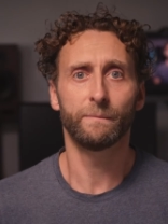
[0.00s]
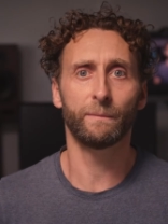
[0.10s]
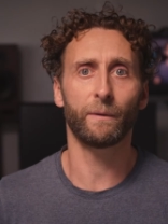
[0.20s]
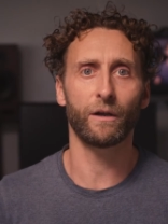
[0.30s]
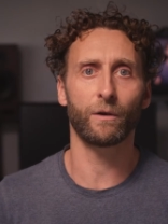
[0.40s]

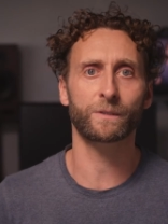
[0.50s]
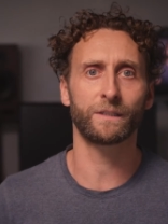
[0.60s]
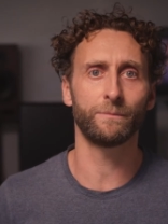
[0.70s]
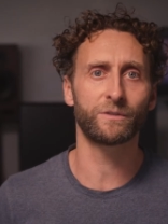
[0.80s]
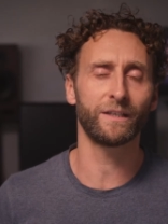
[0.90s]
but by
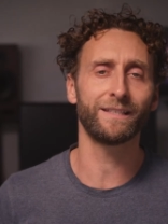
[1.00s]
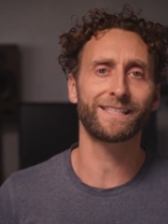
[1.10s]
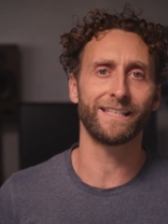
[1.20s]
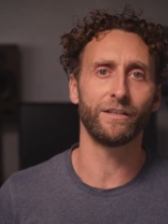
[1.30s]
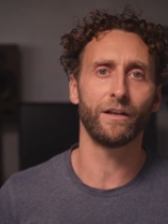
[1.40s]
asking them to
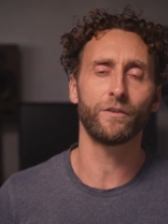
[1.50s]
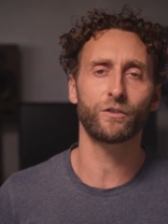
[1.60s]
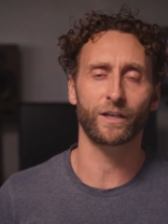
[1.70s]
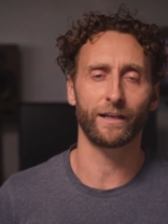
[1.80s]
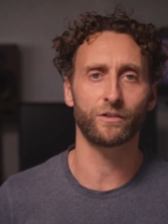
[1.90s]
consider the
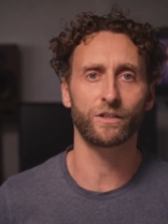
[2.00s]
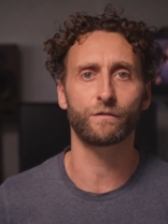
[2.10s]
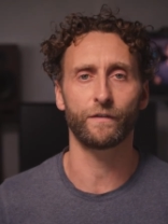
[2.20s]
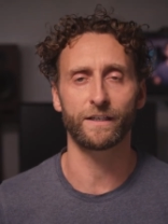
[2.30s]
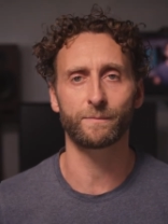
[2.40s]
challenges
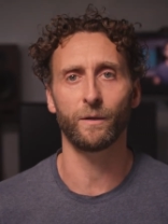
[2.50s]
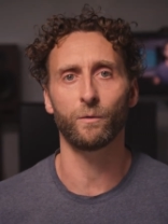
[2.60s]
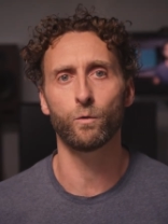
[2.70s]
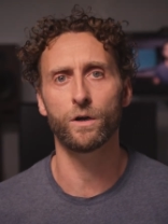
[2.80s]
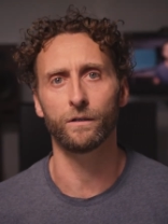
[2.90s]
faced by the
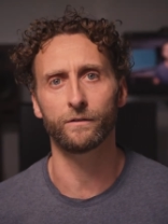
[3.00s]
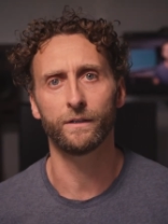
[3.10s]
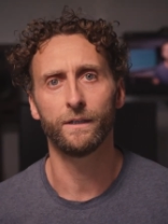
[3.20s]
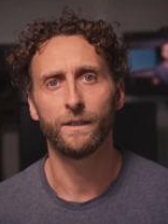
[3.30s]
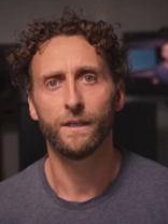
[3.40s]
world,
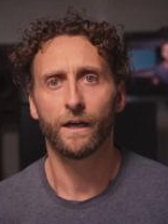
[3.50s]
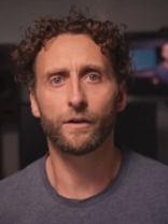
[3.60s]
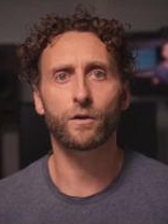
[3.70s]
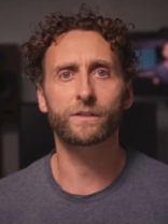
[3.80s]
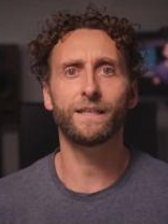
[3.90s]
and
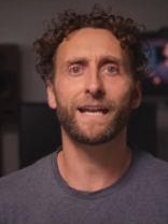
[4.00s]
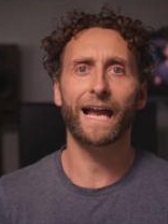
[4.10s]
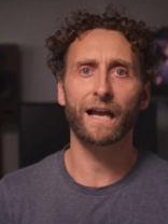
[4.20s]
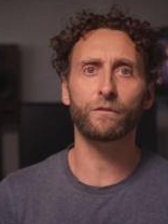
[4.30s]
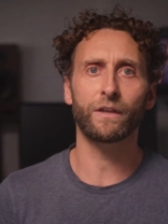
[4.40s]
asking
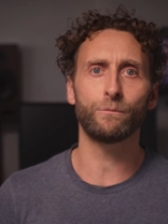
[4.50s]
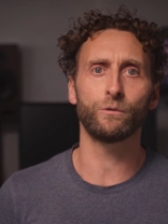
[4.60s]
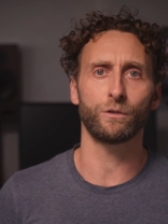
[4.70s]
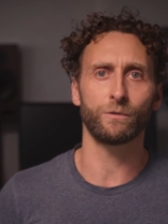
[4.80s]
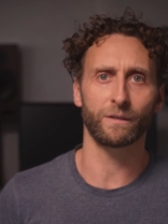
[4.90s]
how they will
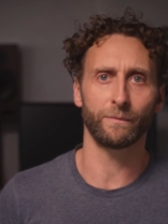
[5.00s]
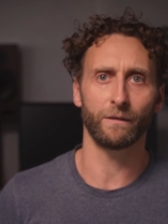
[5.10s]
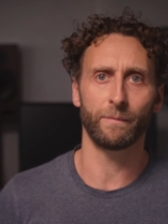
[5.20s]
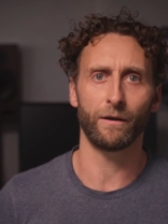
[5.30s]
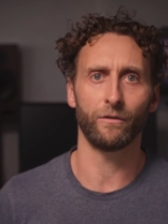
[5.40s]
do something
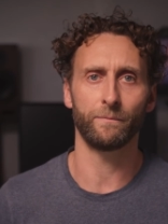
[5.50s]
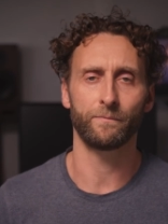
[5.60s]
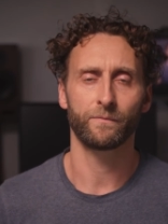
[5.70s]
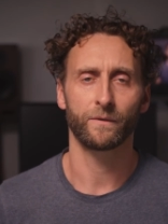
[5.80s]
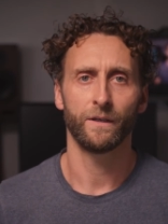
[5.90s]
about them.
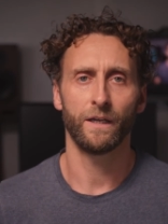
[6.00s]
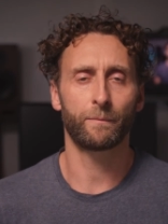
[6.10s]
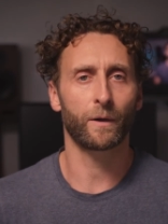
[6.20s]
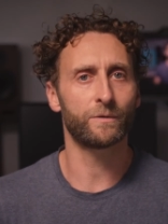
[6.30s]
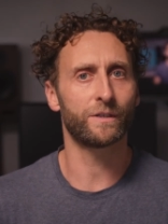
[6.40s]
It
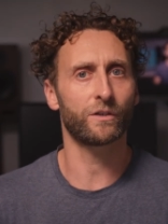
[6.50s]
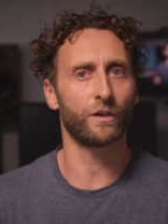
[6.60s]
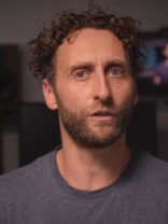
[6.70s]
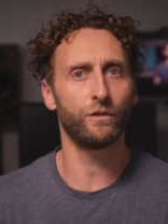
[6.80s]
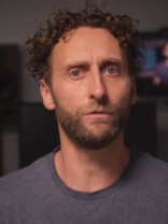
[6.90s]
poses a
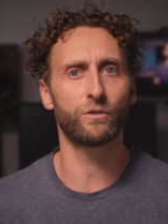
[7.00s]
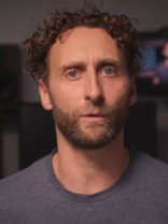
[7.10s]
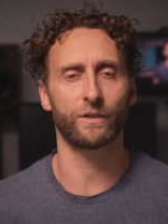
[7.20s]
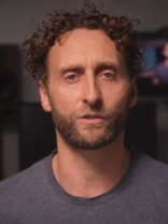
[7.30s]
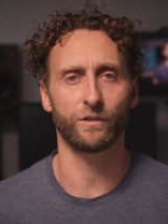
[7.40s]
huge
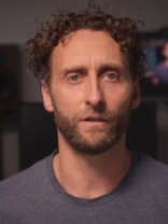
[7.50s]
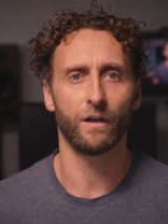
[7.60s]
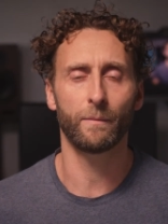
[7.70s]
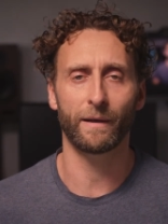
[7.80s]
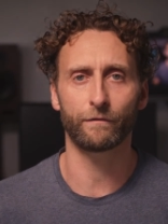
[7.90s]
question
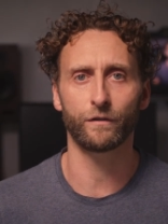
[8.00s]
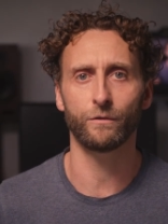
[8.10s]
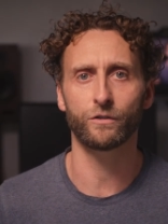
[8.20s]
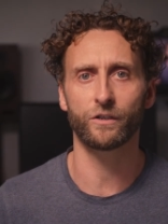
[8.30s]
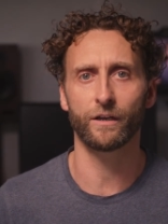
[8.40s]
about
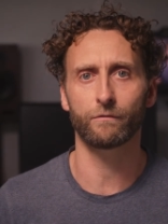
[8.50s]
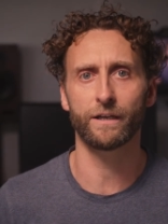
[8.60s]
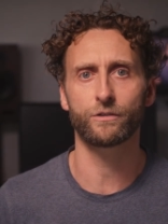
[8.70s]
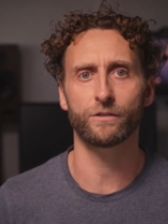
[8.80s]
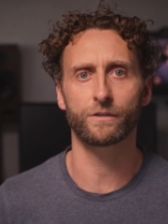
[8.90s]
future
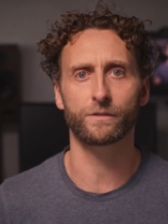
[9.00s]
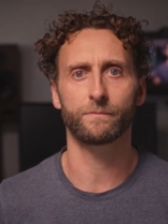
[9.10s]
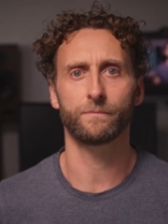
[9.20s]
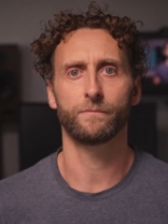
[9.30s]
generations.